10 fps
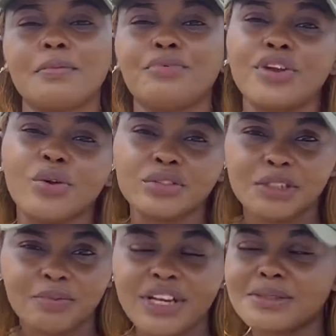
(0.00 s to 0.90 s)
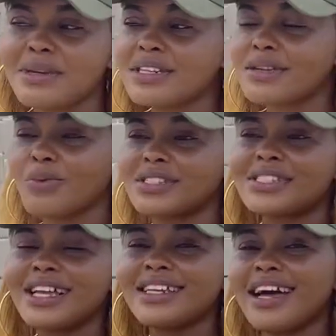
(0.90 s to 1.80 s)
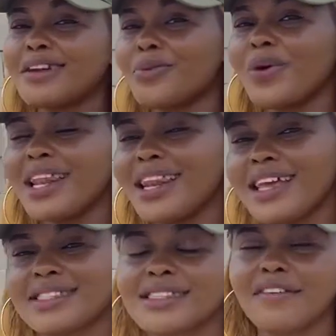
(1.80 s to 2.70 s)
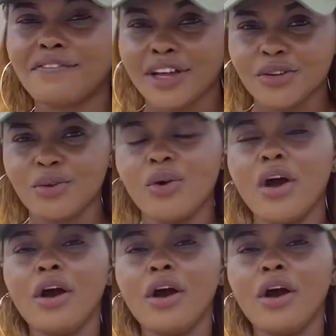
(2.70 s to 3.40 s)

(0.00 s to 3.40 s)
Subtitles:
at a pre-launch price, meaning that we're selling at a way lesser value